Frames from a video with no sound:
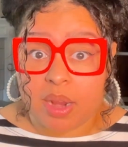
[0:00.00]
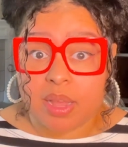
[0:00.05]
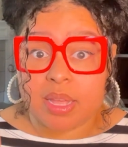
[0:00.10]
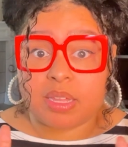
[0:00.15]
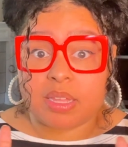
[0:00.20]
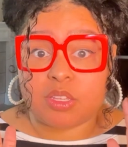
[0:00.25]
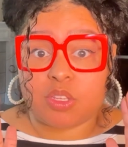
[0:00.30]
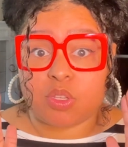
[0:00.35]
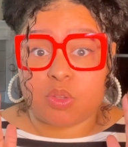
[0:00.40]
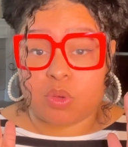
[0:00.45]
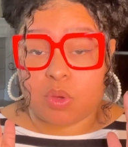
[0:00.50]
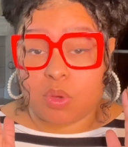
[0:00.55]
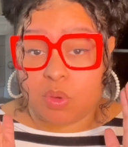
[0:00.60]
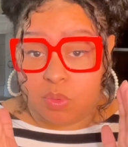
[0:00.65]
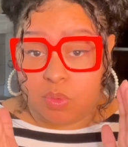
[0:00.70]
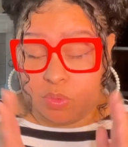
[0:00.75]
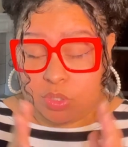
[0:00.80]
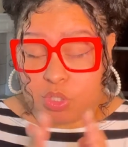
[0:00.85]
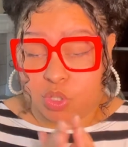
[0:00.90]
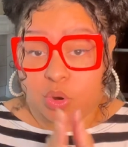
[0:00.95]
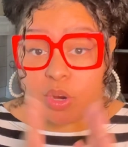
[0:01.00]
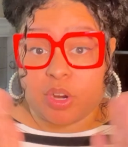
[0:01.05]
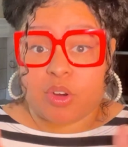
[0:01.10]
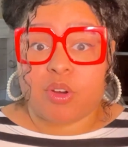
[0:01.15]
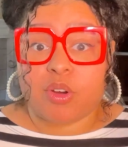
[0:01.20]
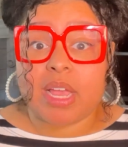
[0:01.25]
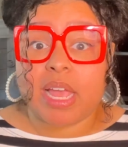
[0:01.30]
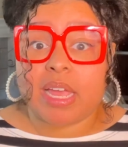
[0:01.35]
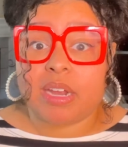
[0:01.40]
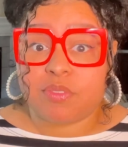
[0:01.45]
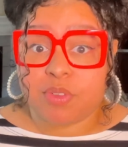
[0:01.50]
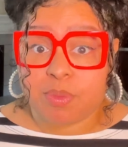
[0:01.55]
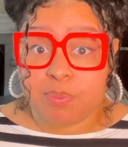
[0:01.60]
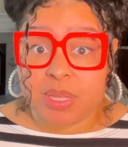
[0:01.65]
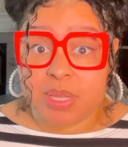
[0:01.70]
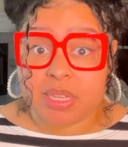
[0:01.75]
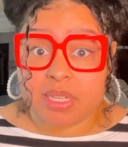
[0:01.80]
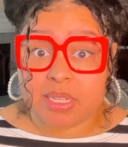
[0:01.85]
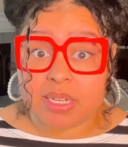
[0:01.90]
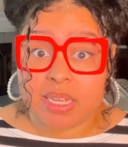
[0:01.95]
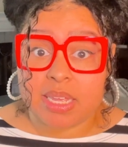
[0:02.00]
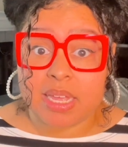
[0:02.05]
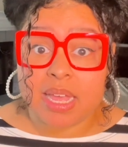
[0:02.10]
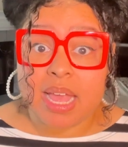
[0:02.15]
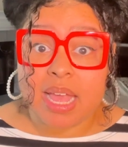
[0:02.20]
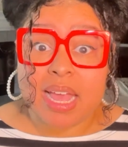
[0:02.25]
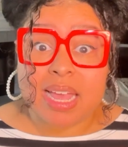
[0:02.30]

and your creative ability.